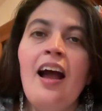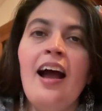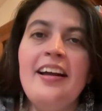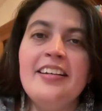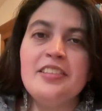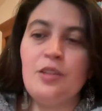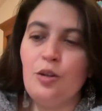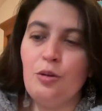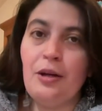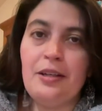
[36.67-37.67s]
I
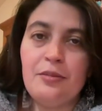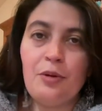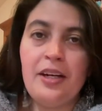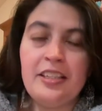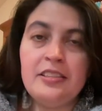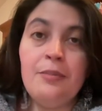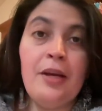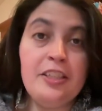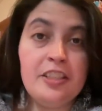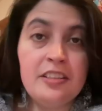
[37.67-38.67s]
also wanted to
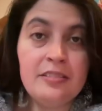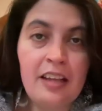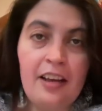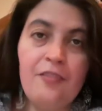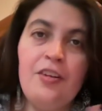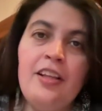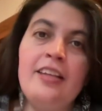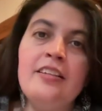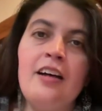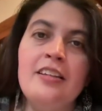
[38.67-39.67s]
mention, if you
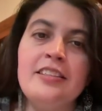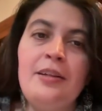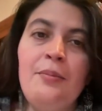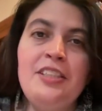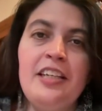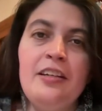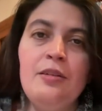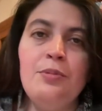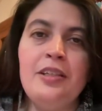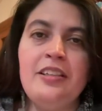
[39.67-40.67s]
like the content on my
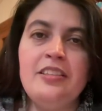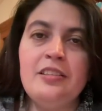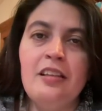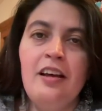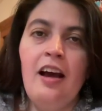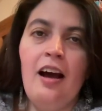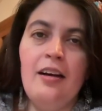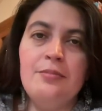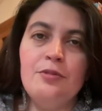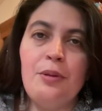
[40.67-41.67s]
channel, please
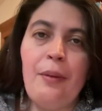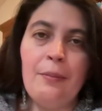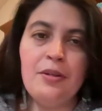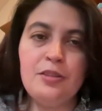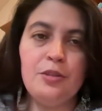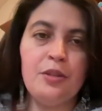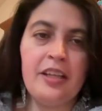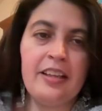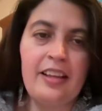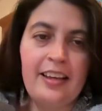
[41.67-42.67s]
remember to
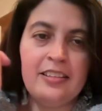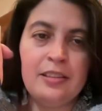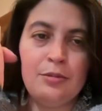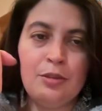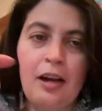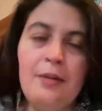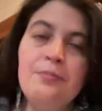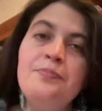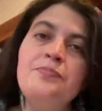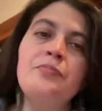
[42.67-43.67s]
click like and subscribe.
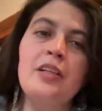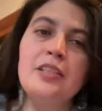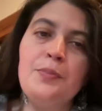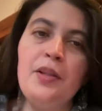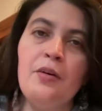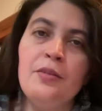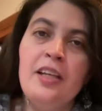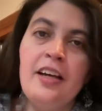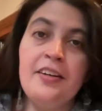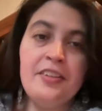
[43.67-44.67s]
It's below
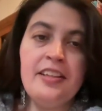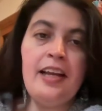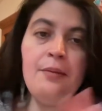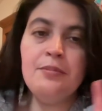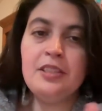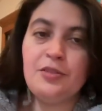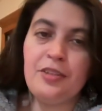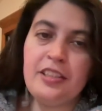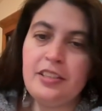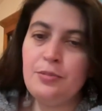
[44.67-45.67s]
under the name. It's
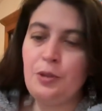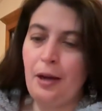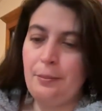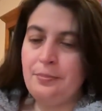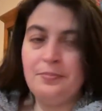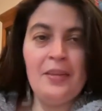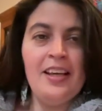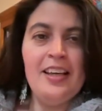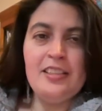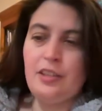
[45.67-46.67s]
free to subscribe.
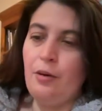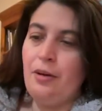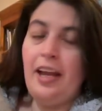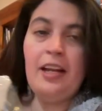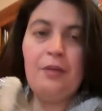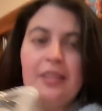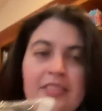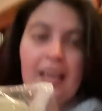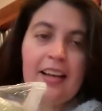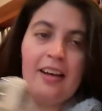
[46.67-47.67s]
So anyways,
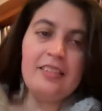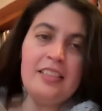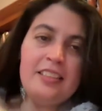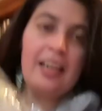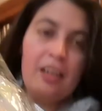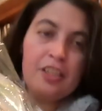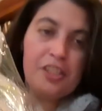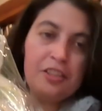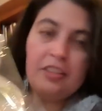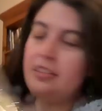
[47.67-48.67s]
I got these at
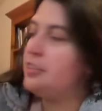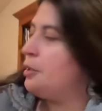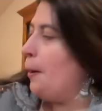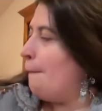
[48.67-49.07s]
Herrschners.